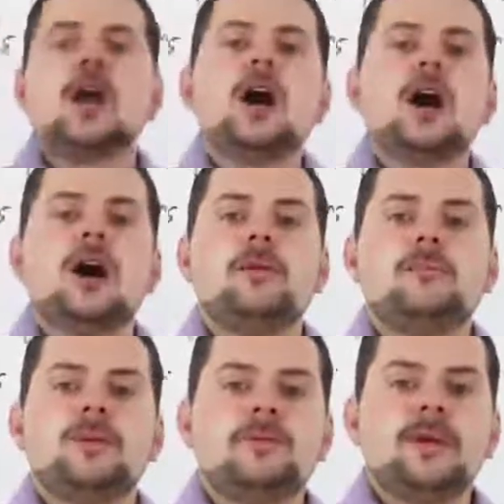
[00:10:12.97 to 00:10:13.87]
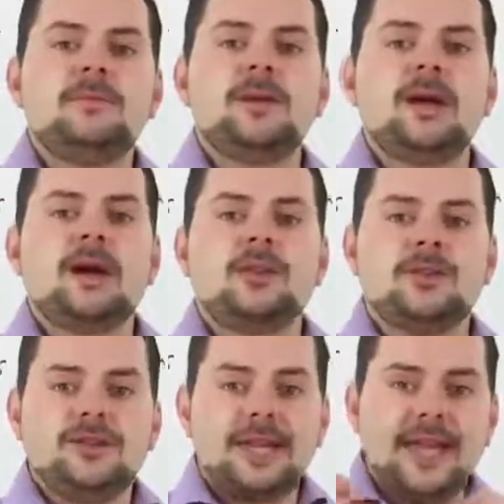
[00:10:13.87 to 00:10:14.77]
maybe
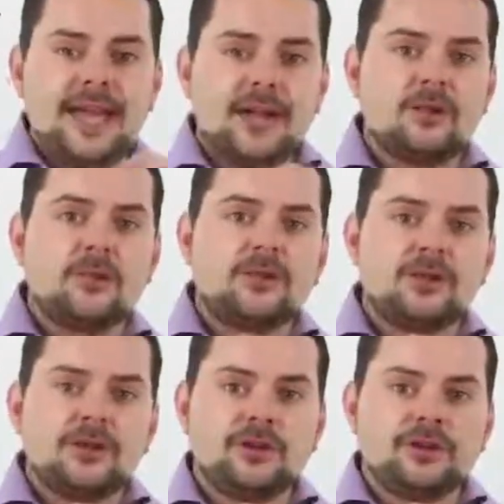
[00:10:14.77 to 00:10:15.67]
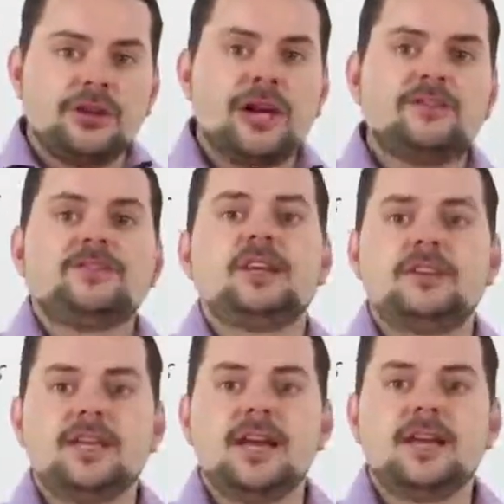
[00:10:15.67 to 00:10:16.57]
the tail with the little tuft at
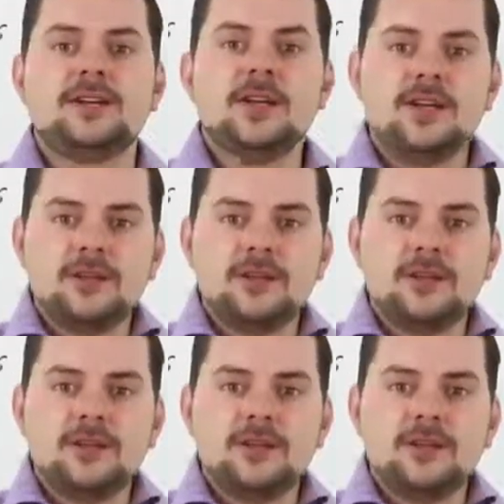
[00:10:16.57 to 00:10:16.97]
the end,